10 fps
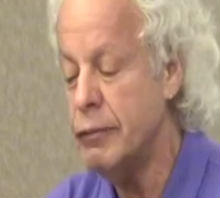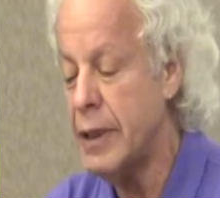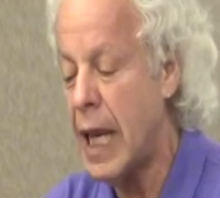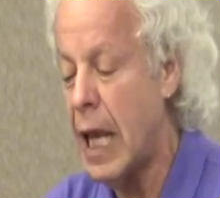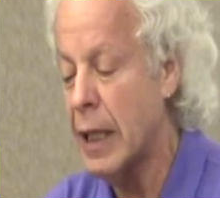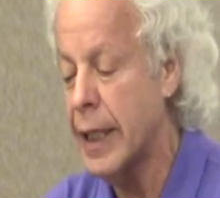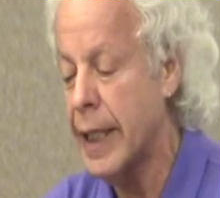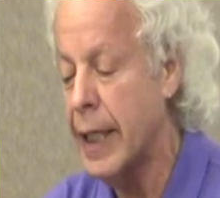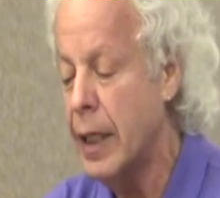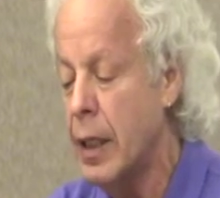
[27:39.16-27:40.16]

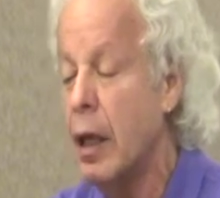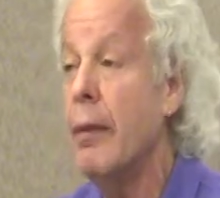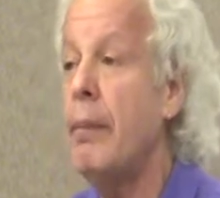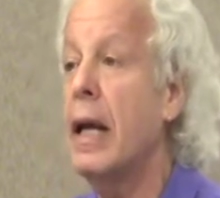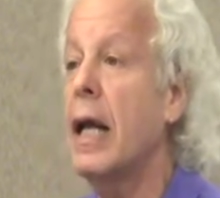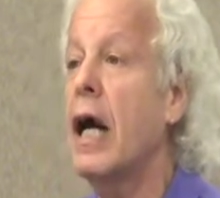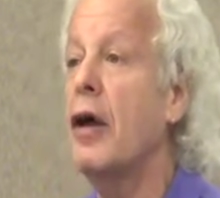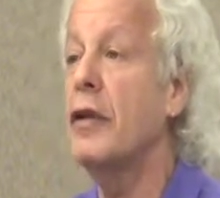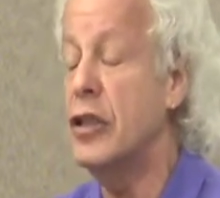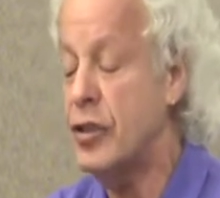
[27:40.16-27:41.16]
brutality, better
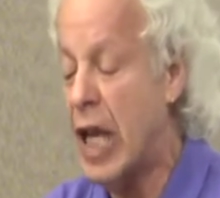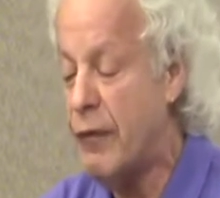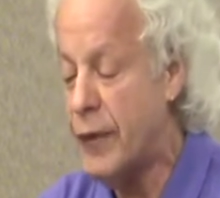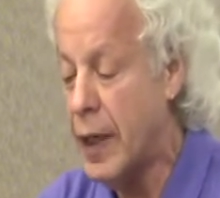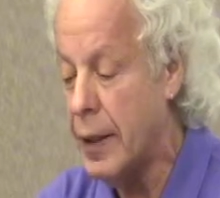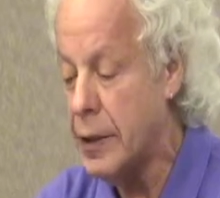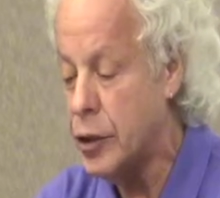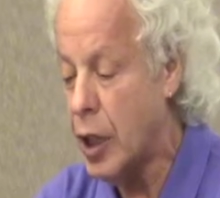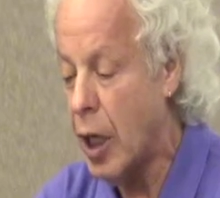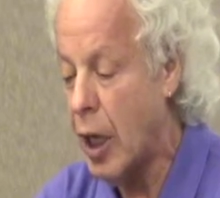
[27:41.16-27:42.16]
health and safety on the
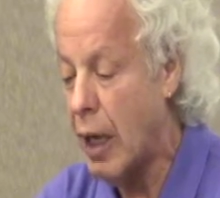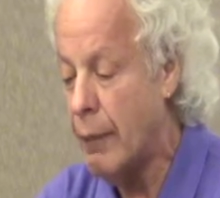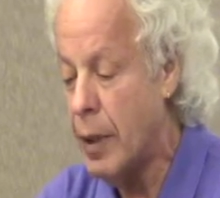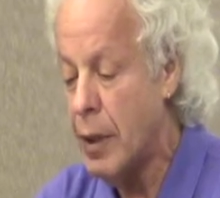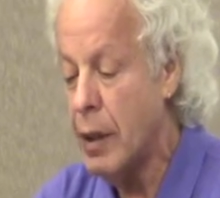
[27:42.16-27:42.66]
job,